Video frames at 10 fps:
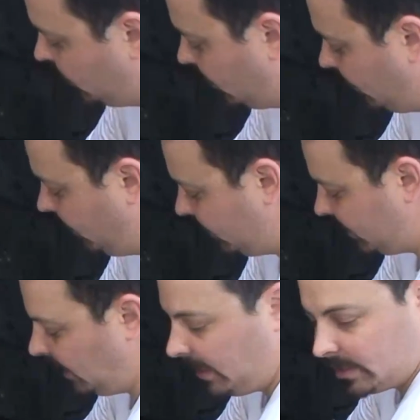So
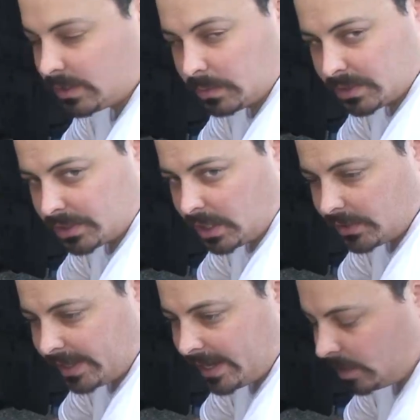everything's needed to install
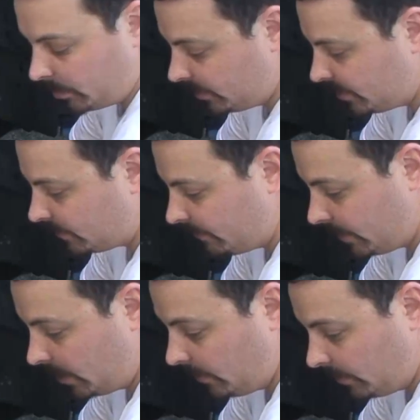the caliper. These are
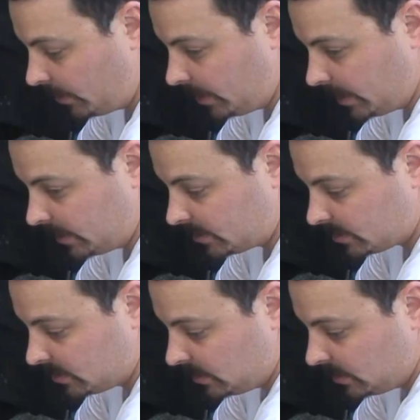very, very nice.